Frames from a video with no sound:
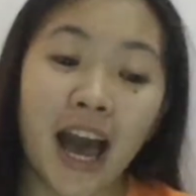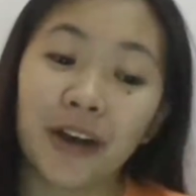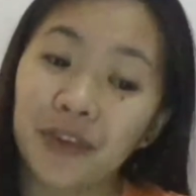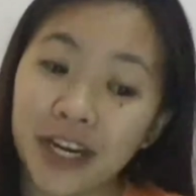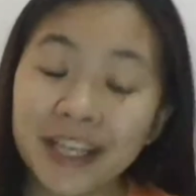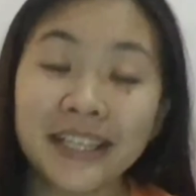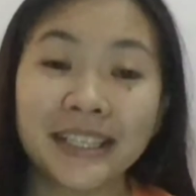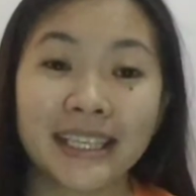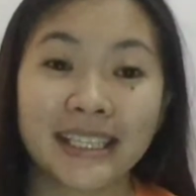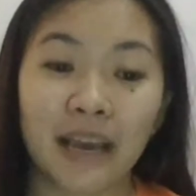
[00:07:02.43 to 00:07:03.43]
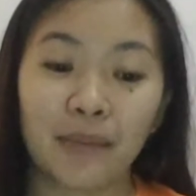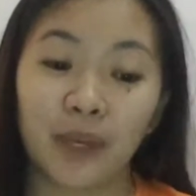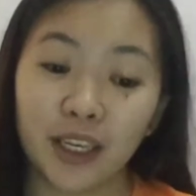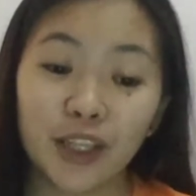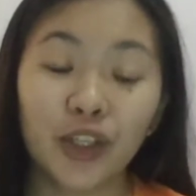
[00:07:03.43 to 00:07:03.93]
A grading system
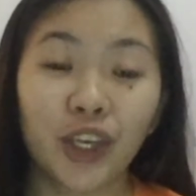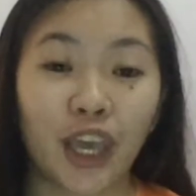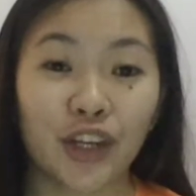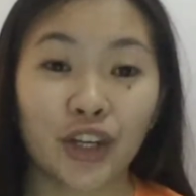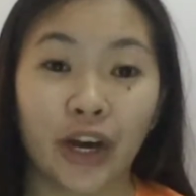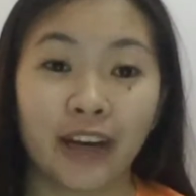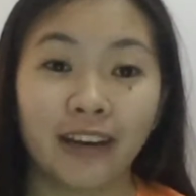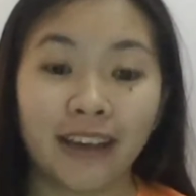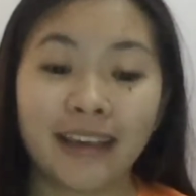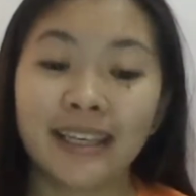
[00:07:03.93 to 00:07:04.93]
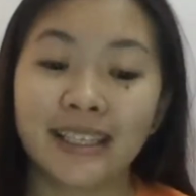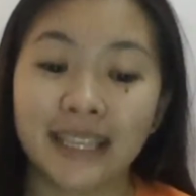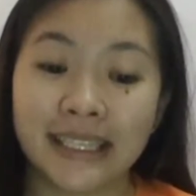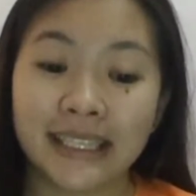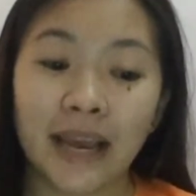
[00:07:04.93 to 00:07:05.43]
in education is a
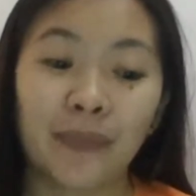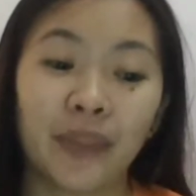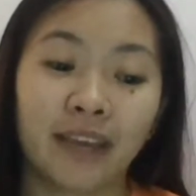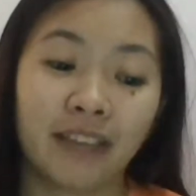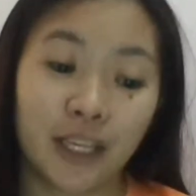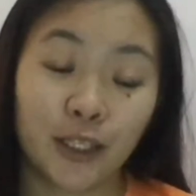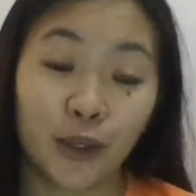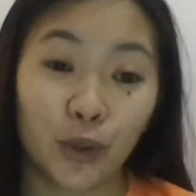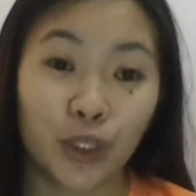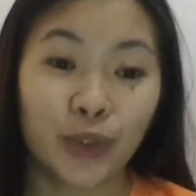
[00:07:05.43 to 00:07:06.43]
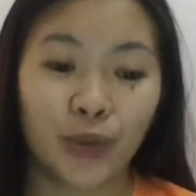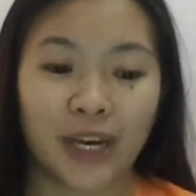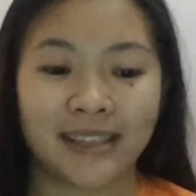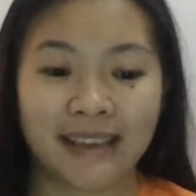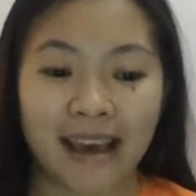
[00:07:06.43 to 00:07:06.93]
system that is used to
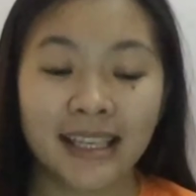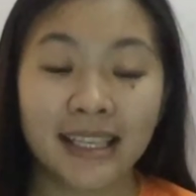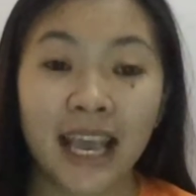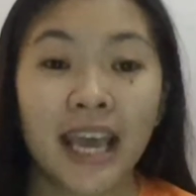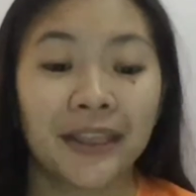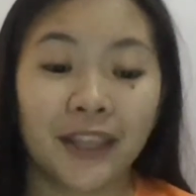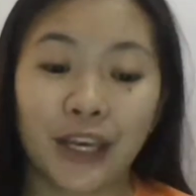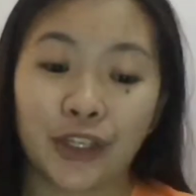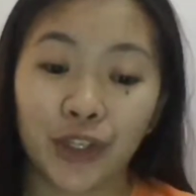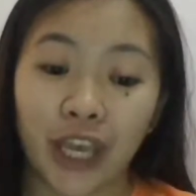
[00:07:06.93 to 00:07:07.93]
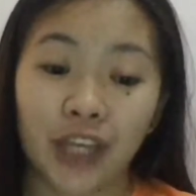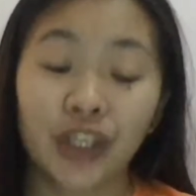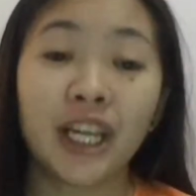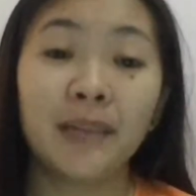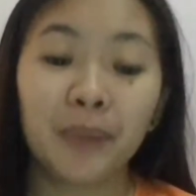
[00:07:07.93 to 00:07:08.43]
assess the
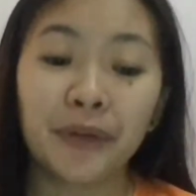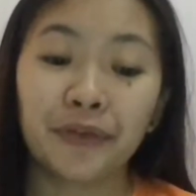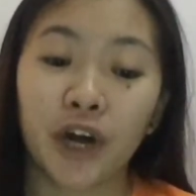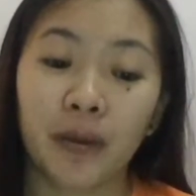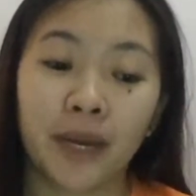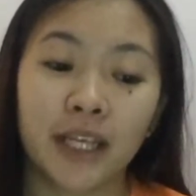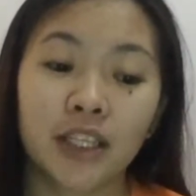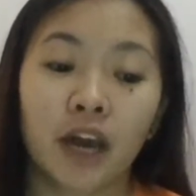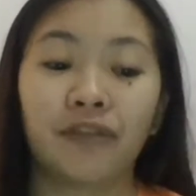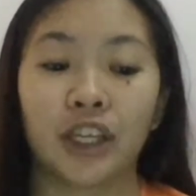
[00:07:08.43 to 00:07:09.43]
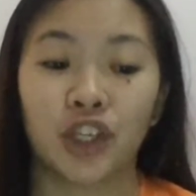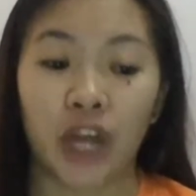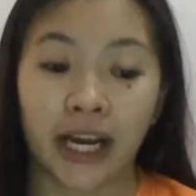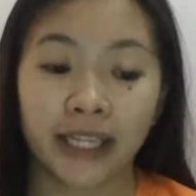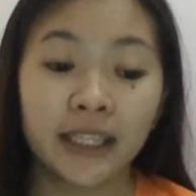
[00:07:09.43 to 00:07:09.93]
educational performance of a
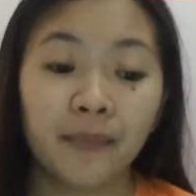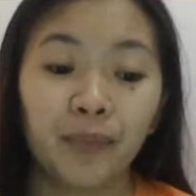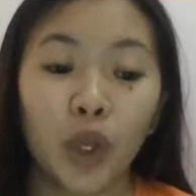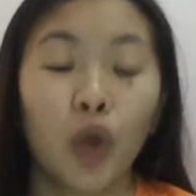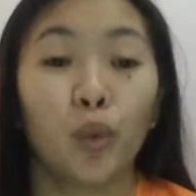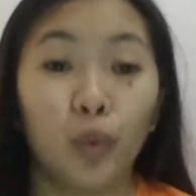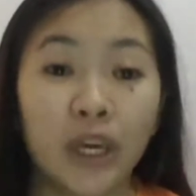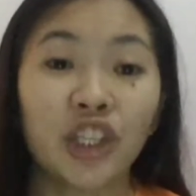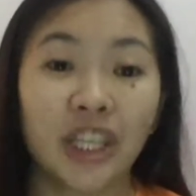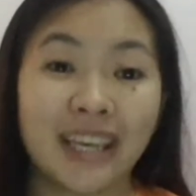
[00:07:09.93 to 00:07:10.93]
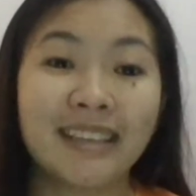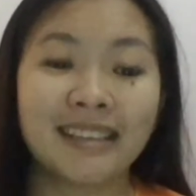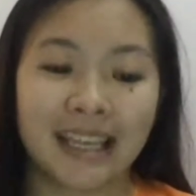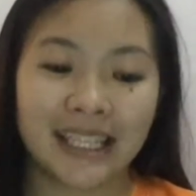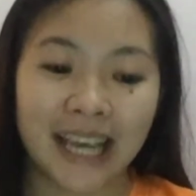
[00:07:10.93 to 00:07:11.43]
child, which is
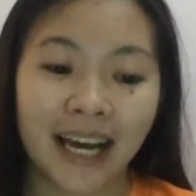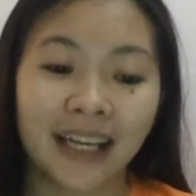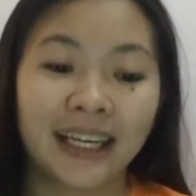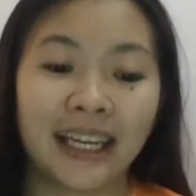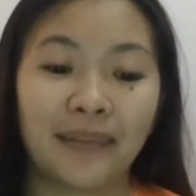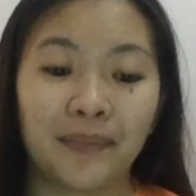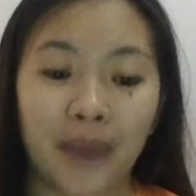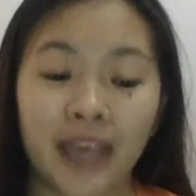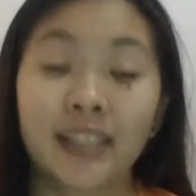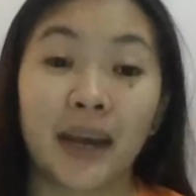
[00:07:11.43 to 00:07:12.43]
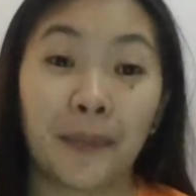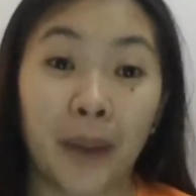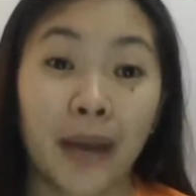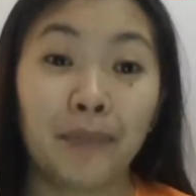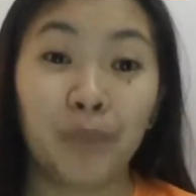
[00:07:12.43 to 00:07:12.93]
entirely based
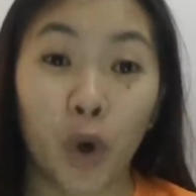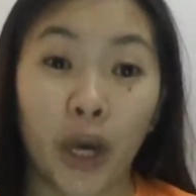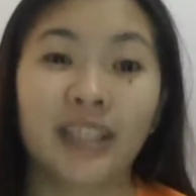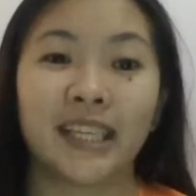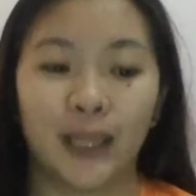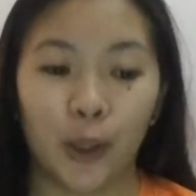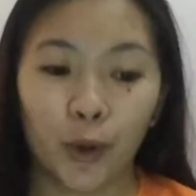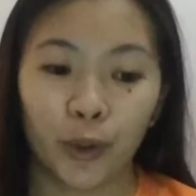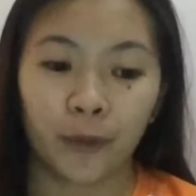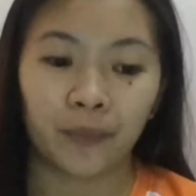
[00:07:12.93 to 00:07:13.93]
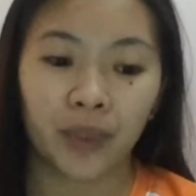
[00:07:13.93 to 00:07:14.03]
upon points alone.